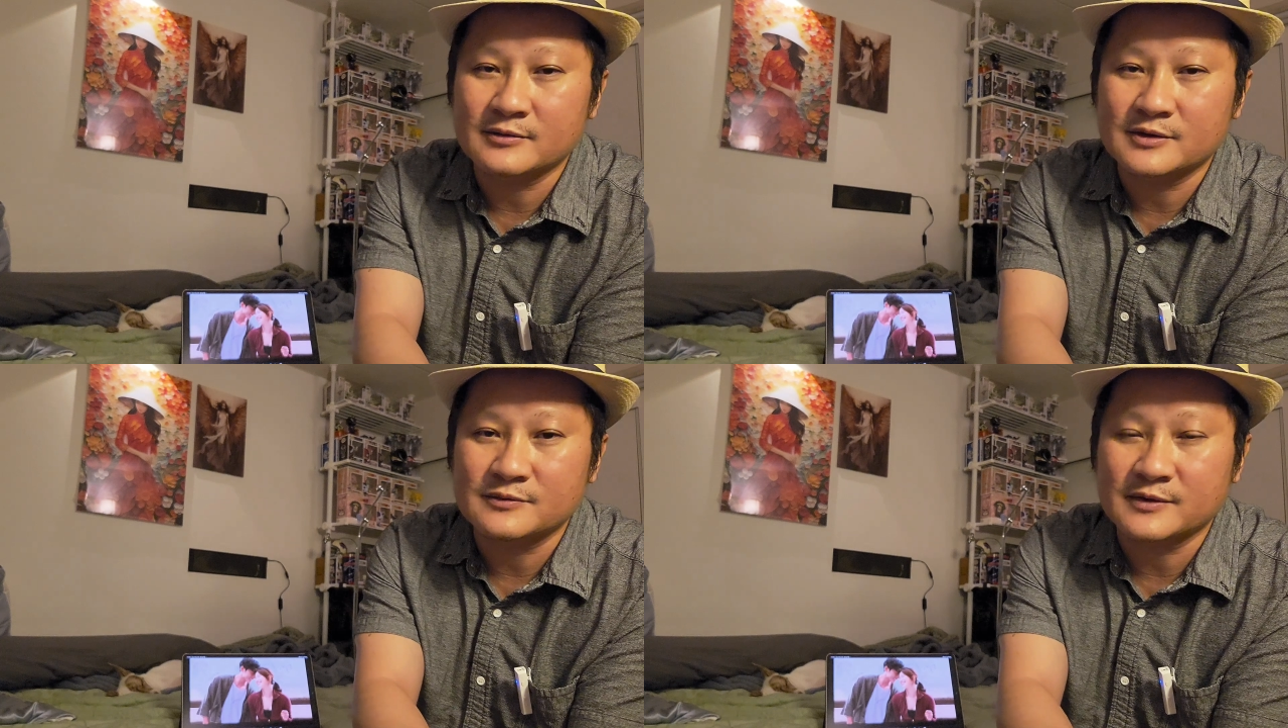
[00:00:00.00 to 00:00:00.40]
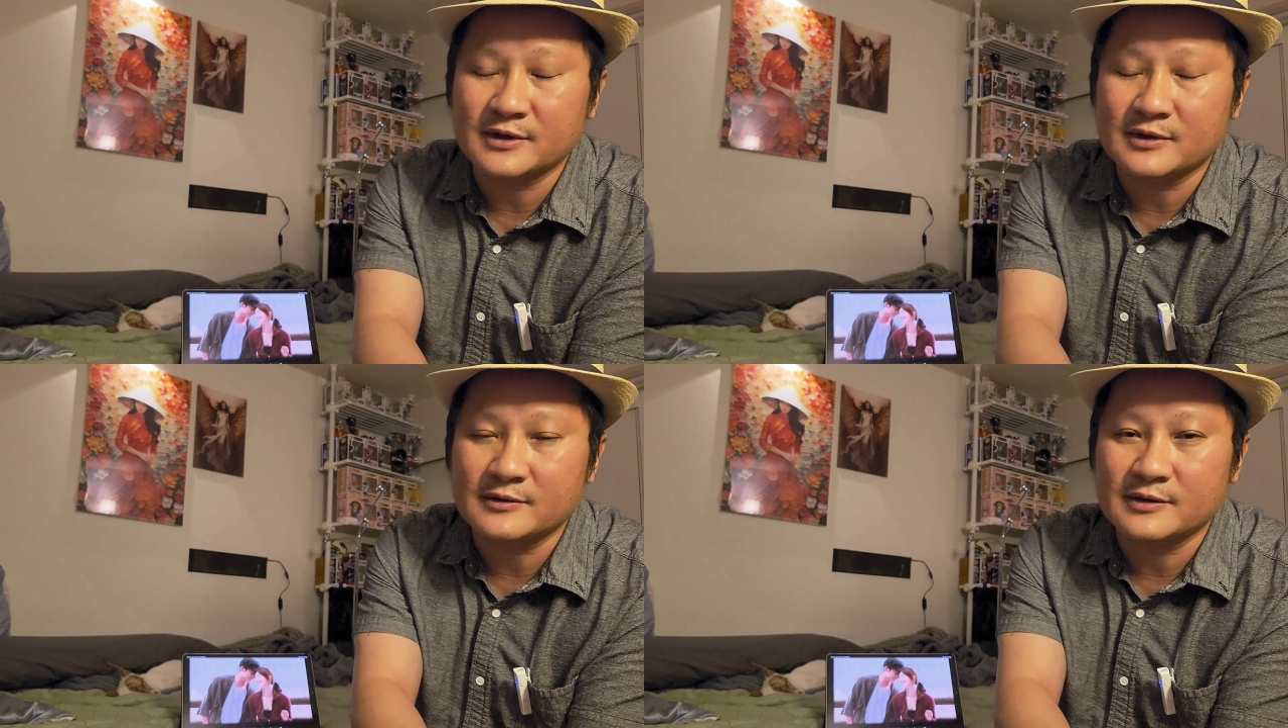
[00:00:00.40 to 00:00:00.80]
It was
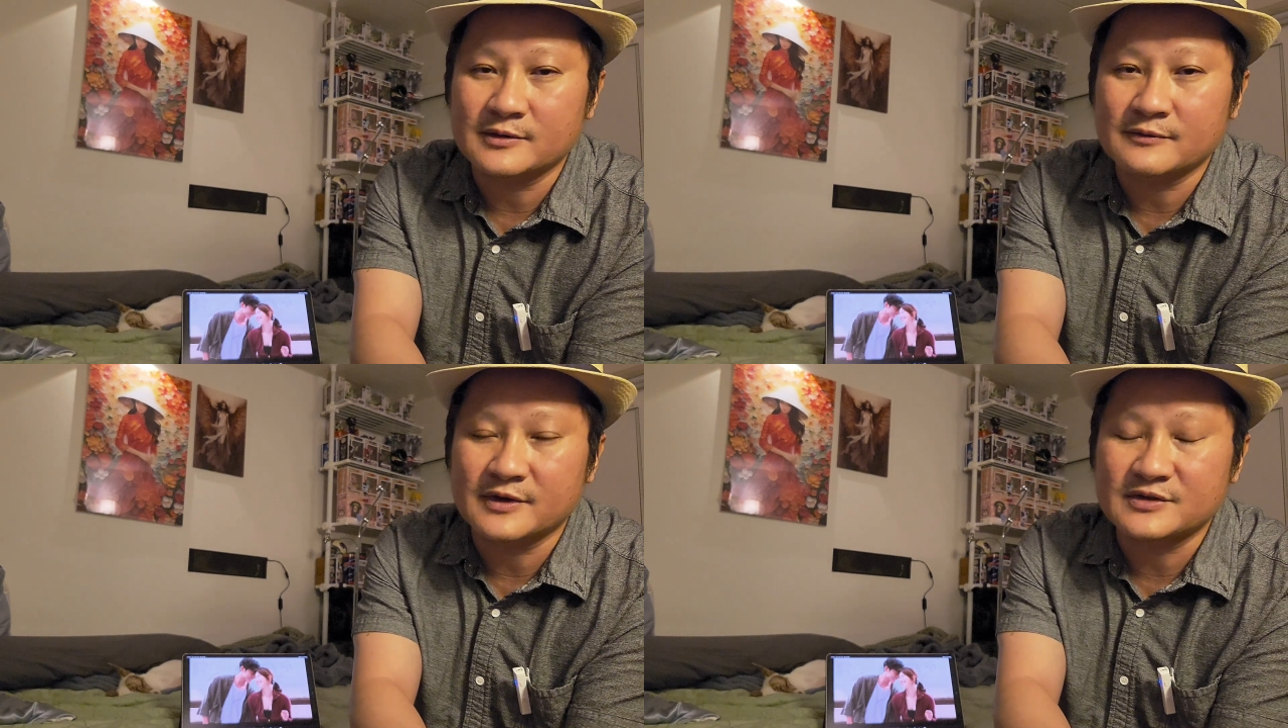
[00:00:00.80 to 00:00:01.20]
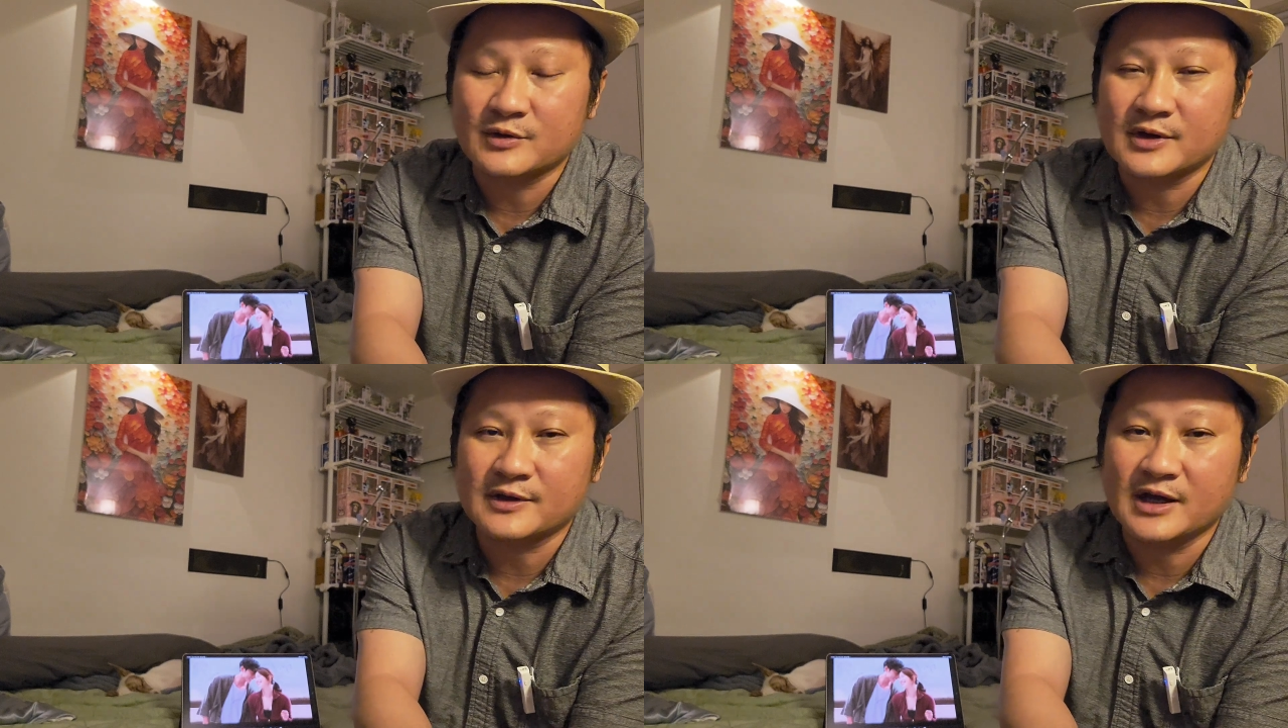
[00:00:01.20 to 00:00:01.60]
a very
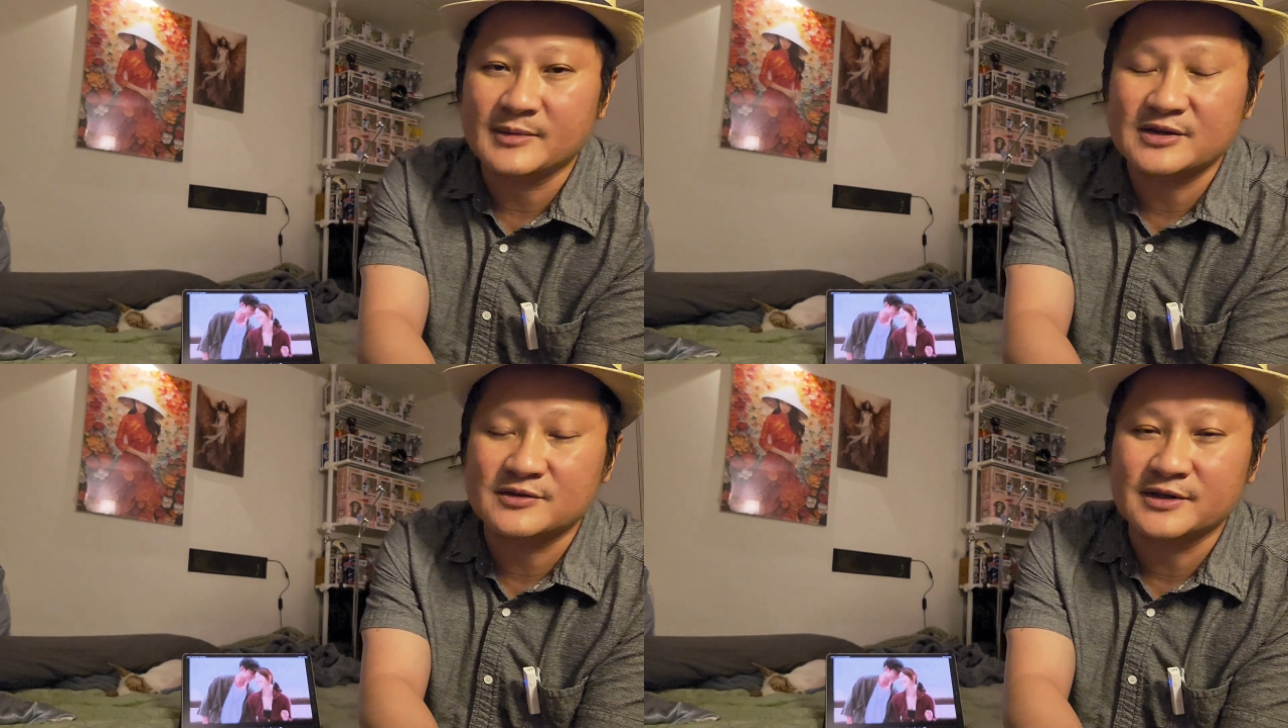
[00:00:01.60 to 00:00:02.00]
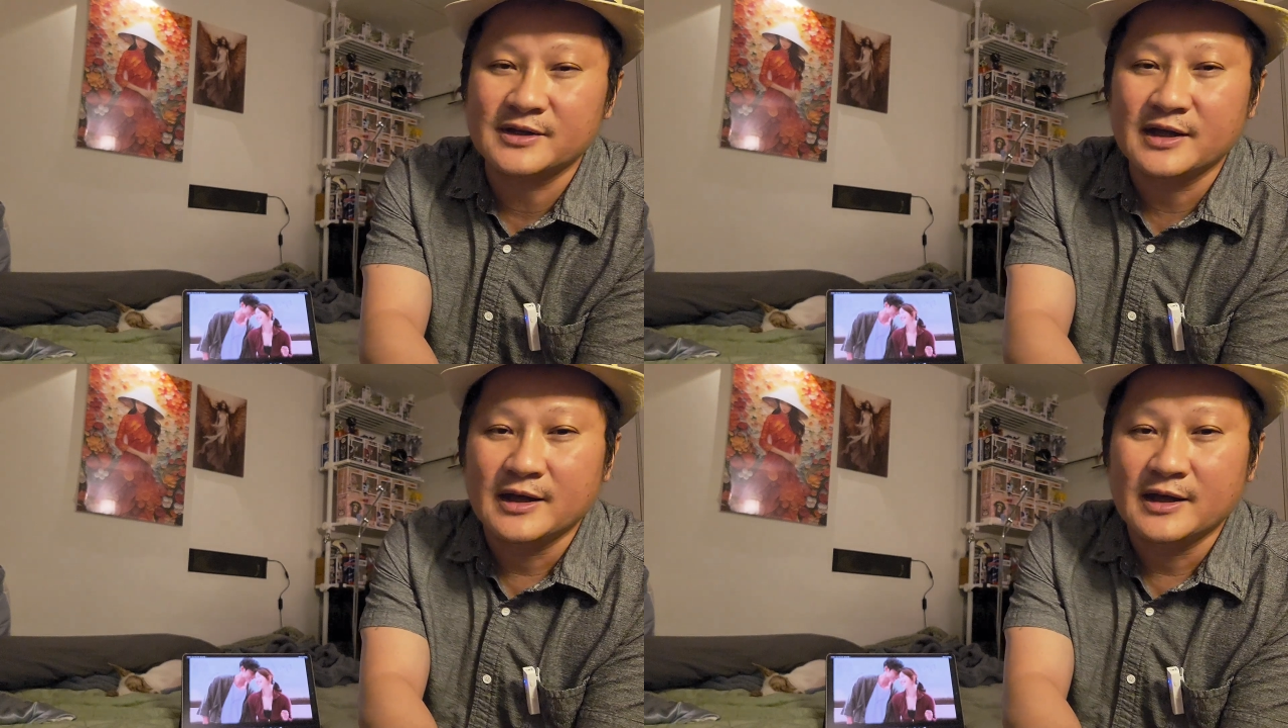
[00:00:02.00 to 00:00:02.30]
scary time, actually.